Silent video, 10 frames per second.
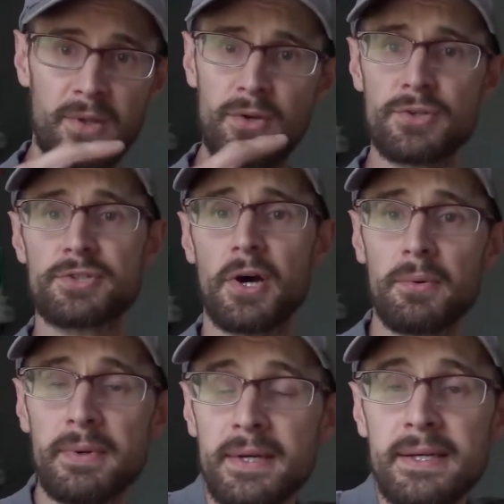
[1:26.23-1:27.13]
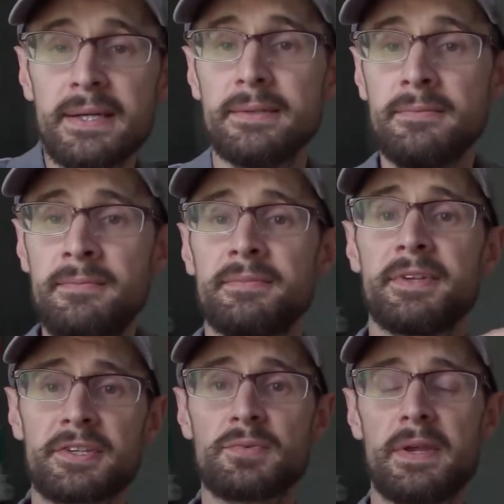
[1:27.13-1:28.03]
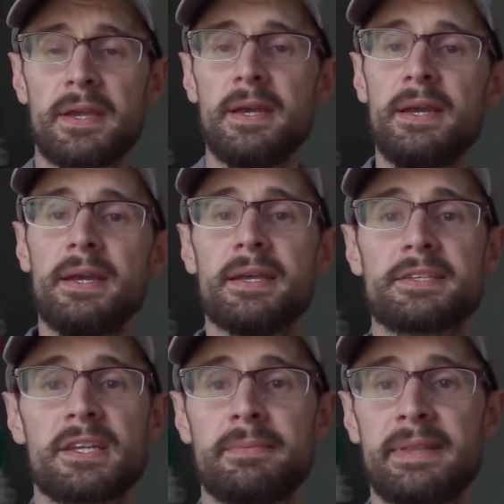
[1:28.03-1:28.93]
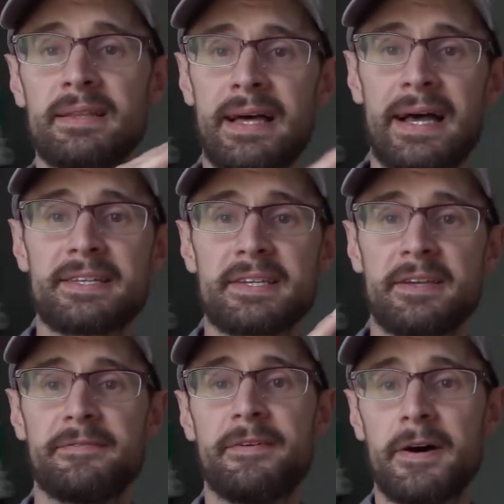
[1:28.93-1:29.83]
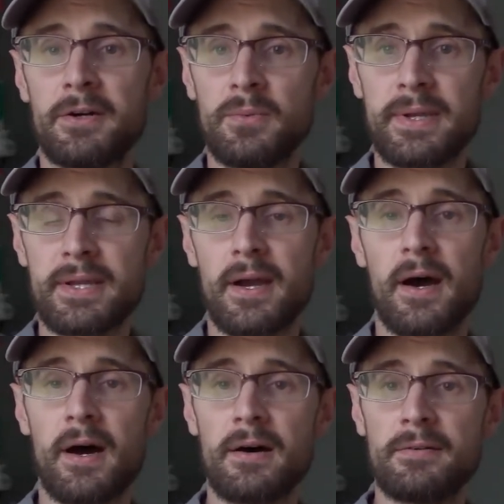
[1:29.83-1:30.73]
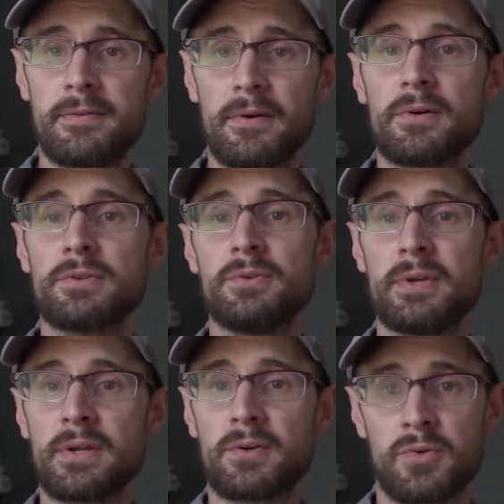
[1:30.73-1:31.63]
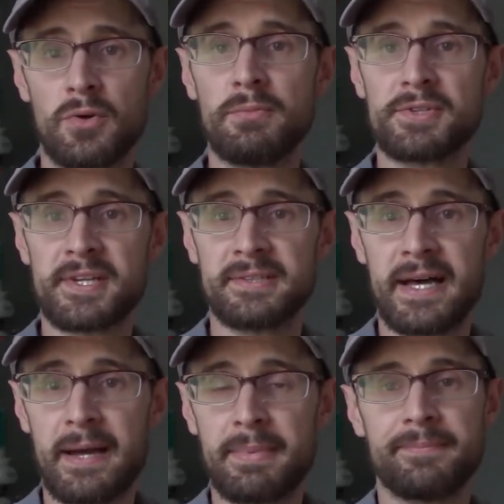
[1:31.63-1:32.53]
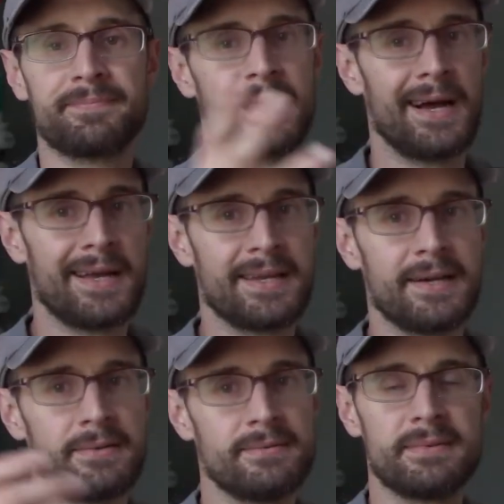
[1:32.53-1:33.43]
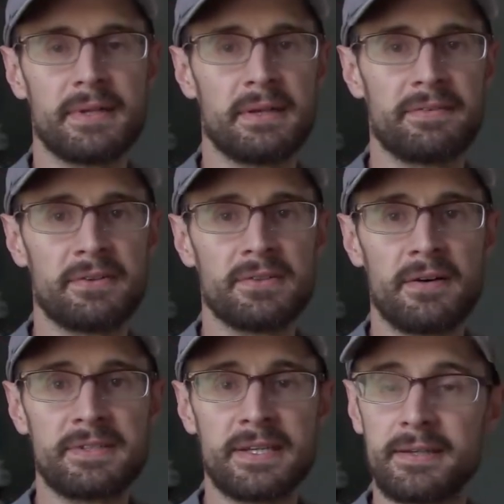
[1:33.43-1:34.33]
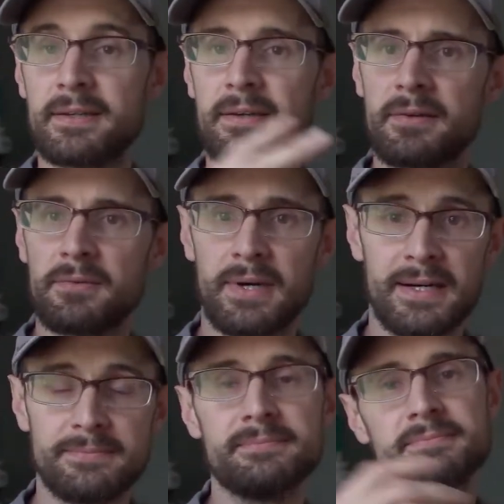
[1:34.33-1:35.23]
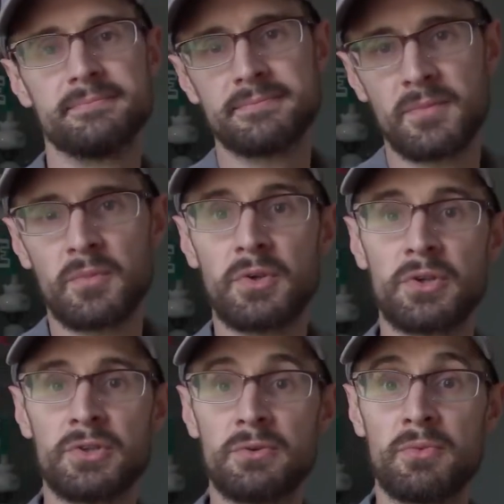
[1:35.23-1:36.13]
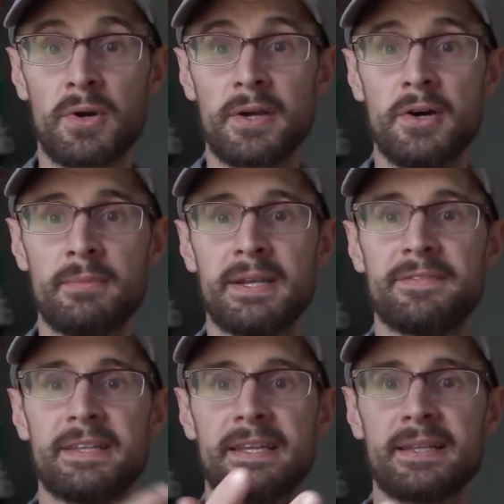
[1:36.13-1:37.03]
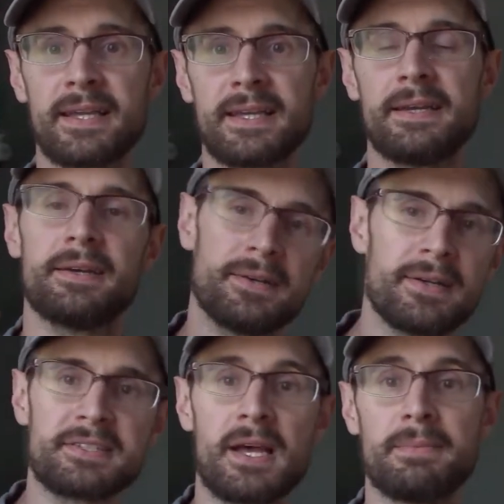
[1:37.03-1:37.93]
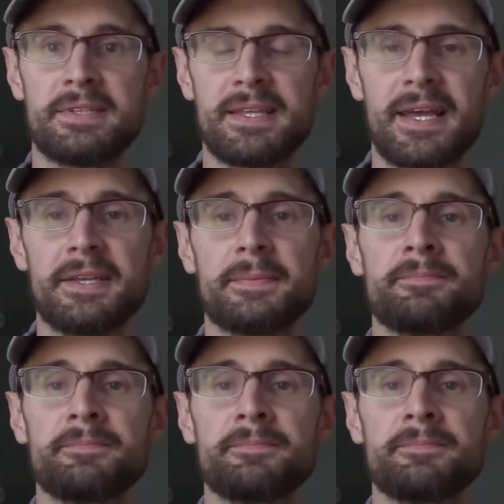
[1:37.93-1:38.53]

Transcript: So this week is going to be the last and final week of doing Chrome Music Lab. I know, if you loved it, well, you can do it more at home, and if you didn't like it, it's coming to the end.